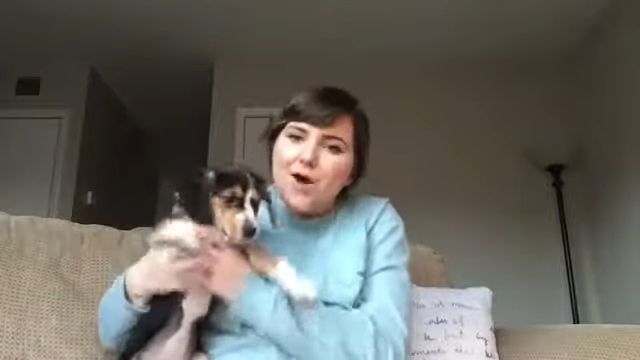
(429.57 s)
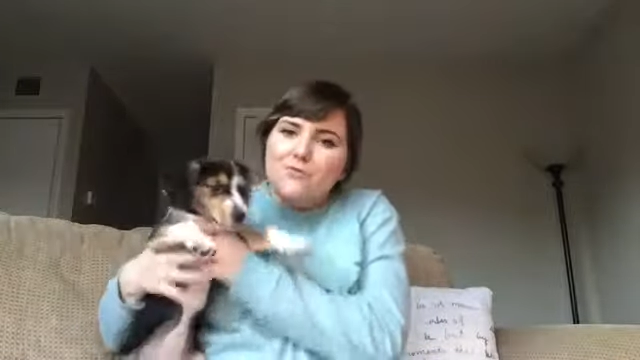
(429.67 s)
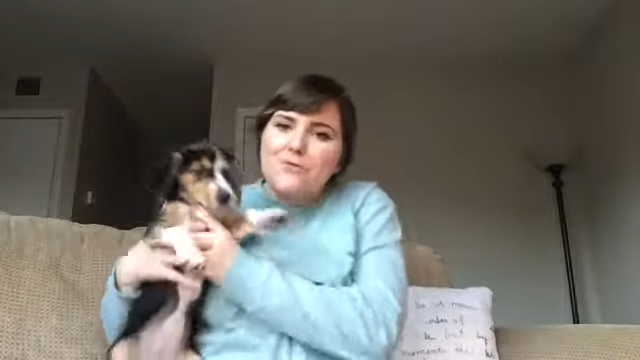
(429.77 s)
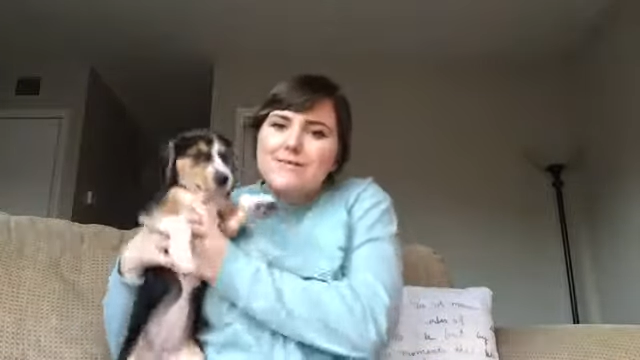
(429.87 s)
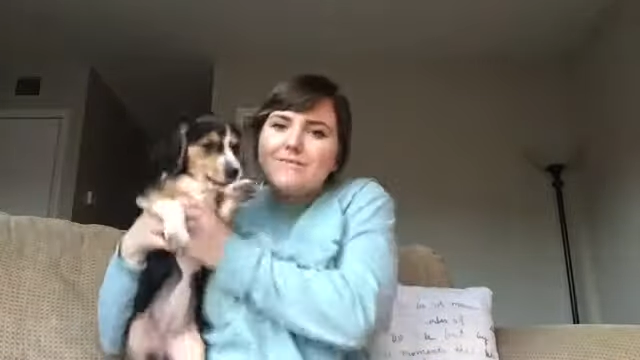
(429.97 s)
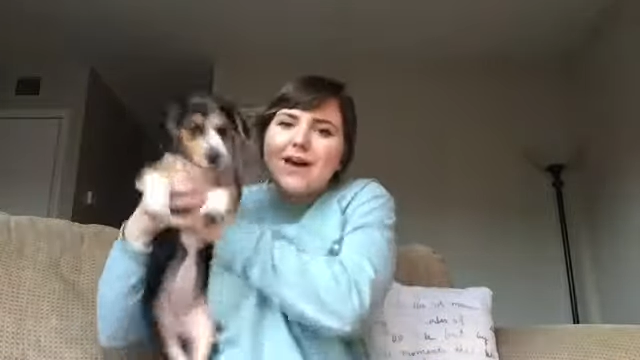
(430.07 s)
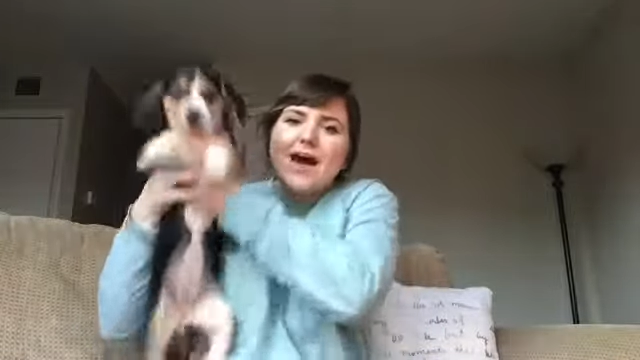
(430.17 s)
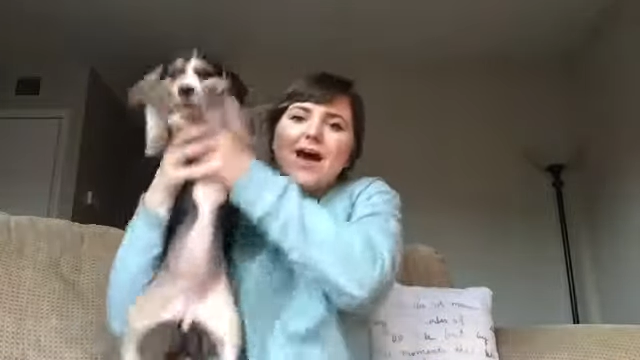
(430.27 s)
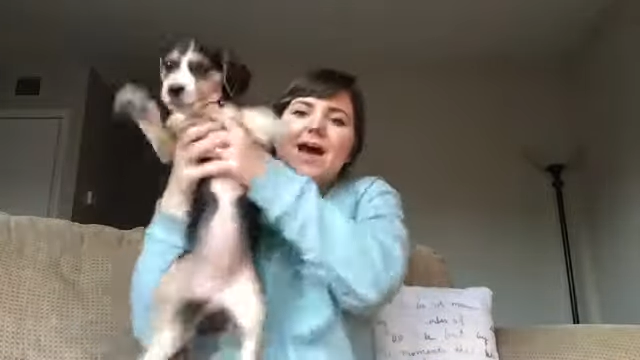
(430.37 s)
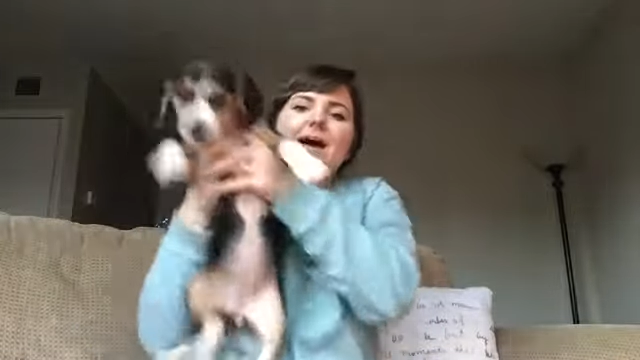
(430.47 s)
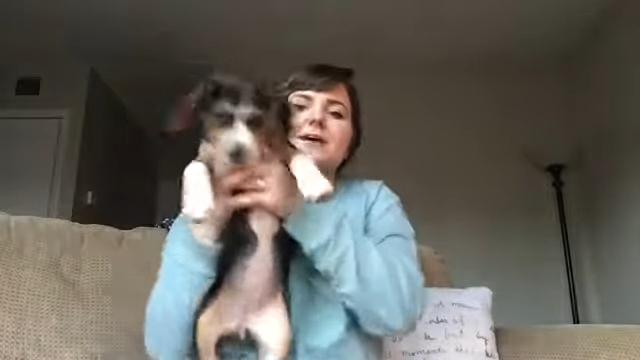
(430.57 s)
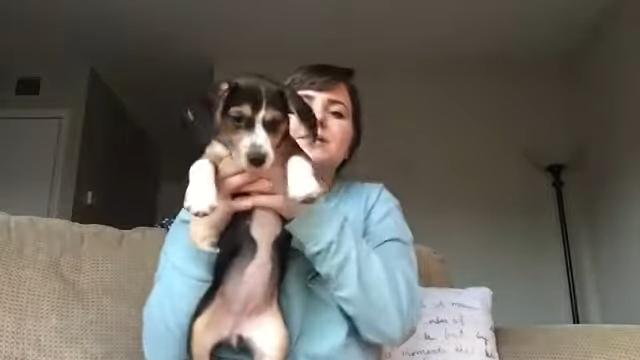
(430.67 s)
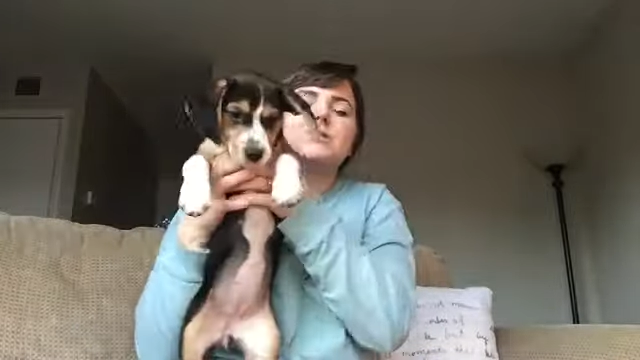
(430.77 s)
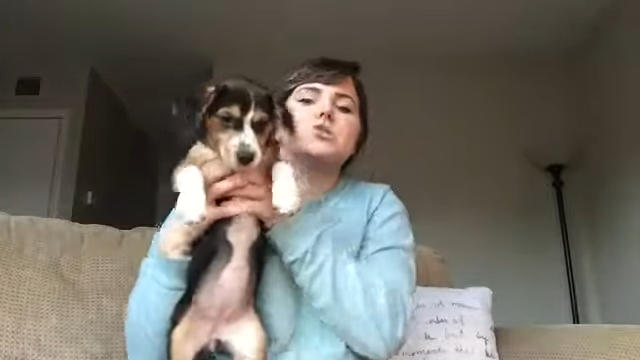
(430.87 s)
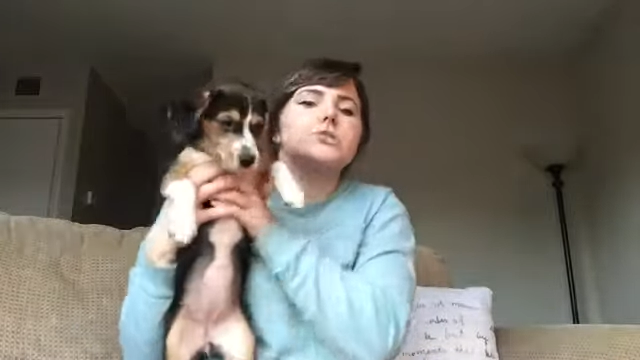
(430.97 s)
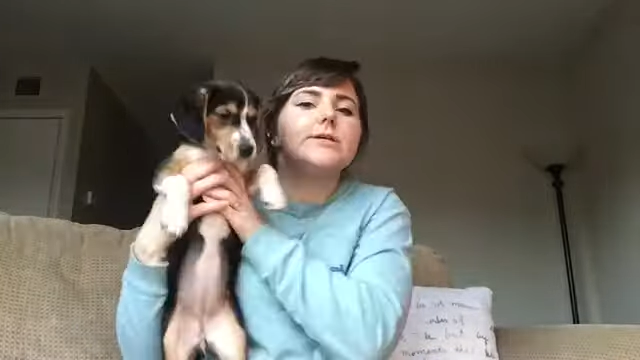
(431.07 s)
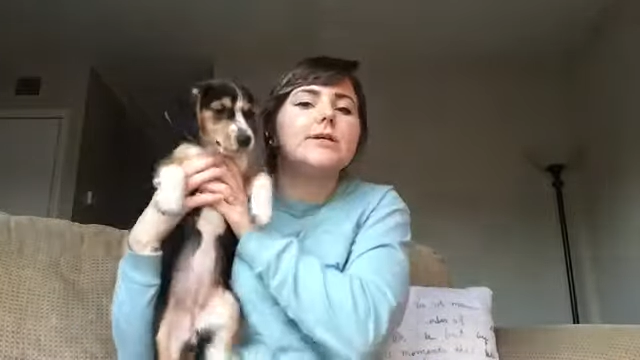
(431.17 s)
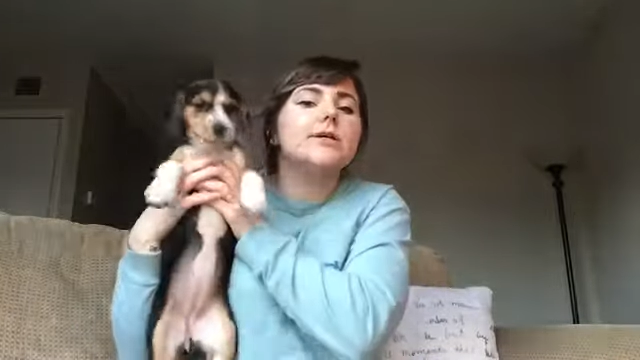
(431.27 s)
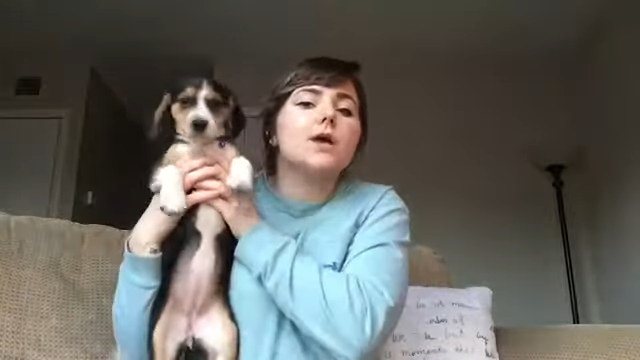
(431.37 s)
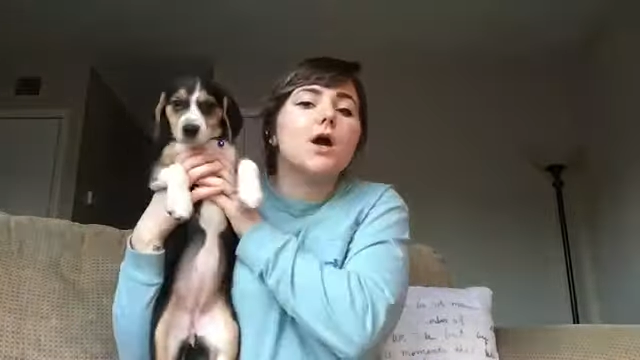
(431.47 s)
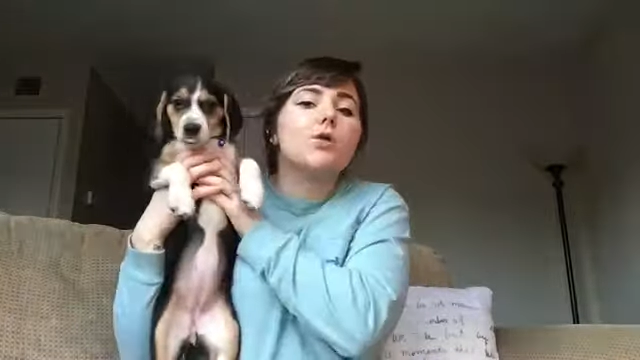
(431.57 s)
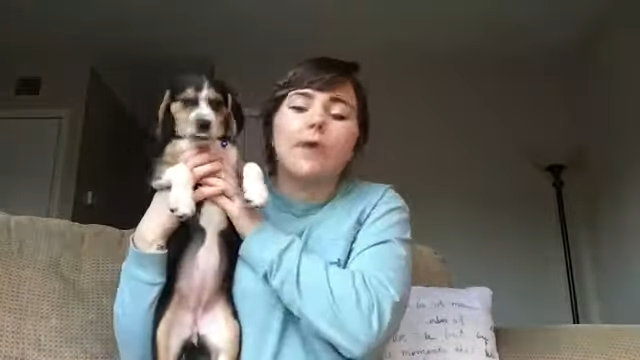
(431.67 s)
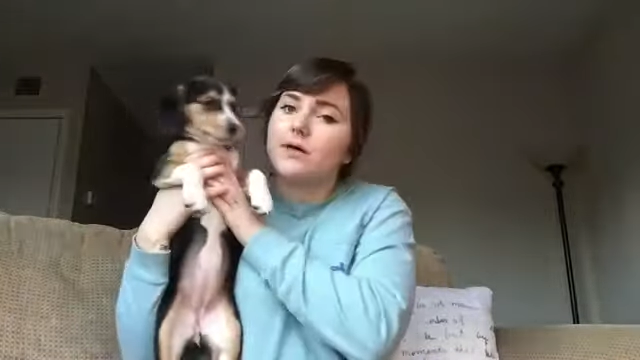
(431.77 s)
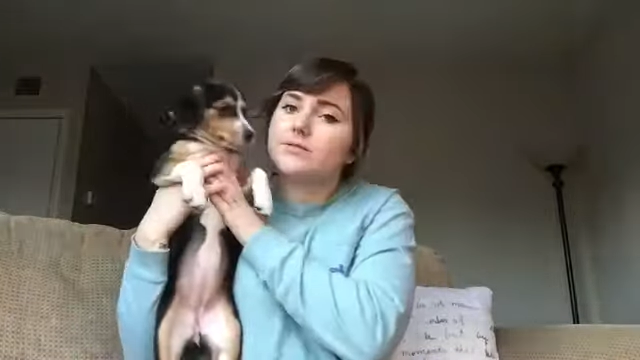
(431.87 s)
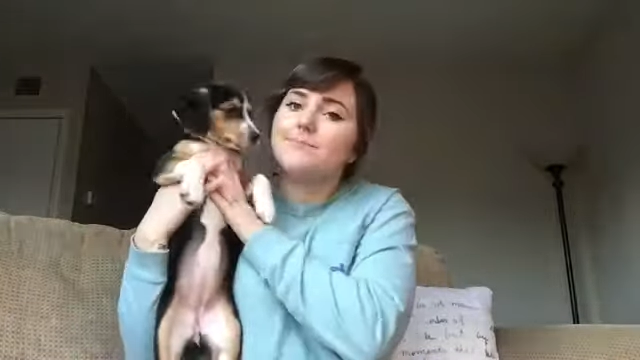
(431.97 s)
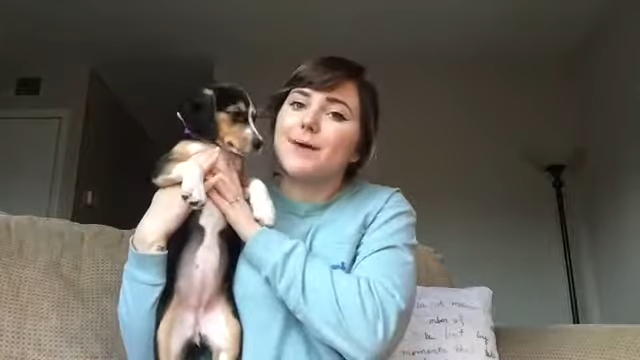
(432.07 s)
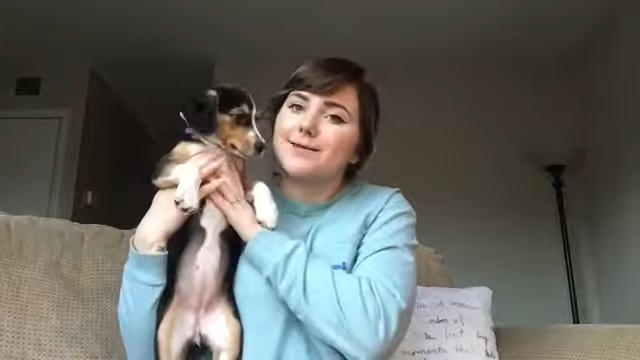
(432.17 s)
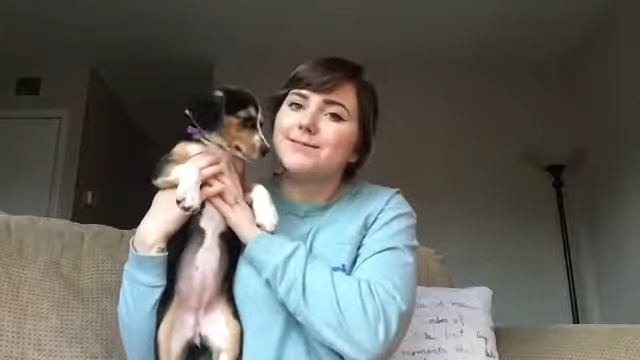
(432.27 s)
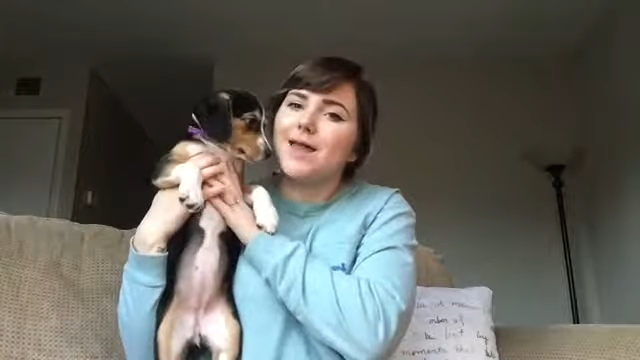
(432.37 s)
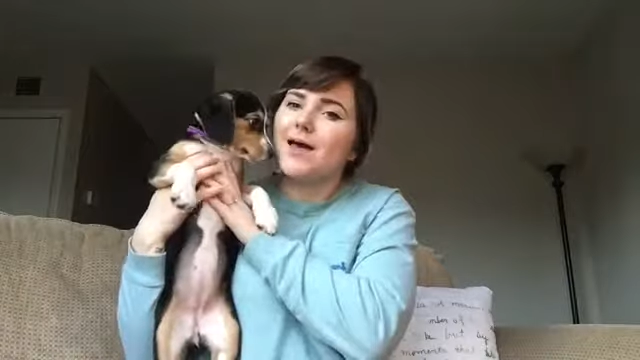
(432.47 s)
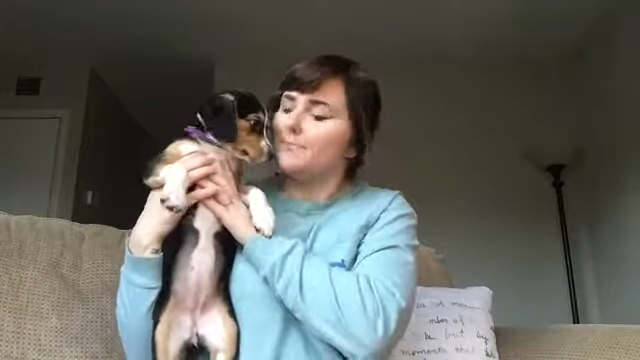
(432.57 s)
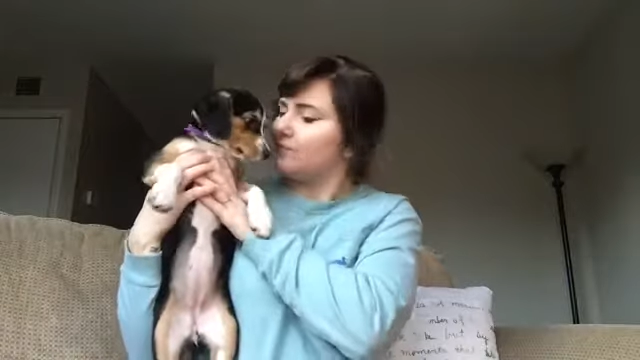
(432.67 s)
Rima! She growls and bites a lot.